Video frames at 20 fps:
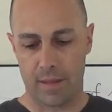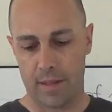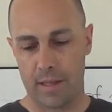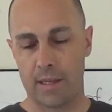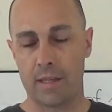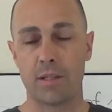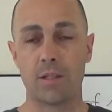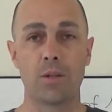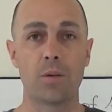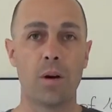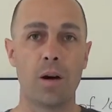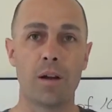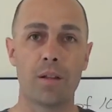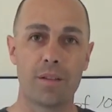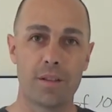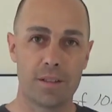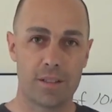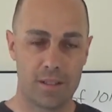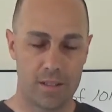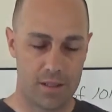they can do
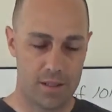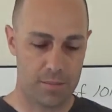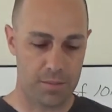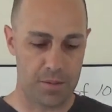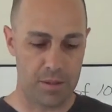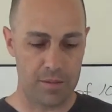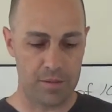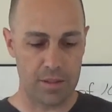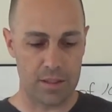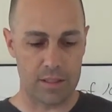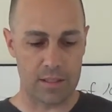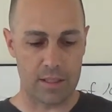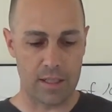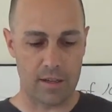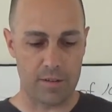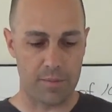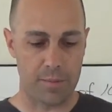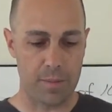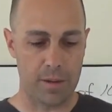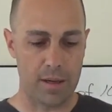all this, the previous
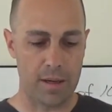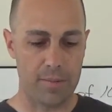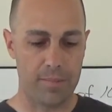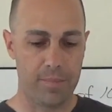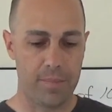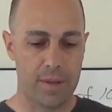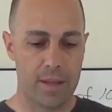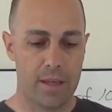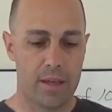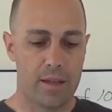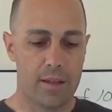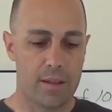stuff, but